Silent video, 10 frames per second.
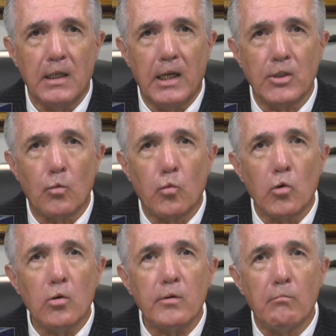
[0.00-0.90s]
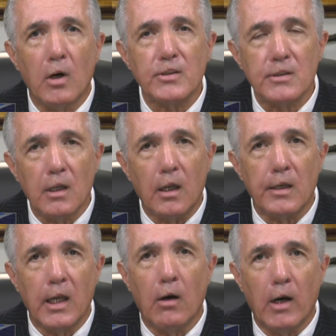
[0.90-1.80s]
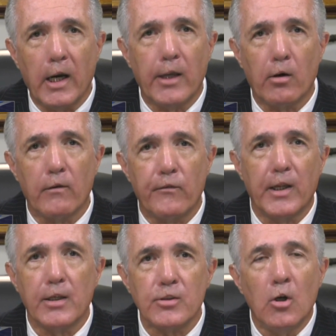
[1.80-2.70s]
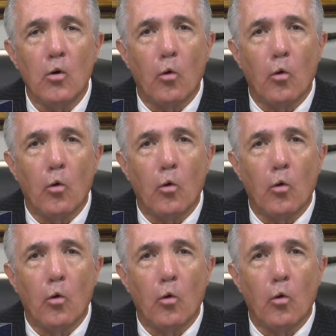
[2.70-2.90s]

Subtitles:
And the world must not now hide our face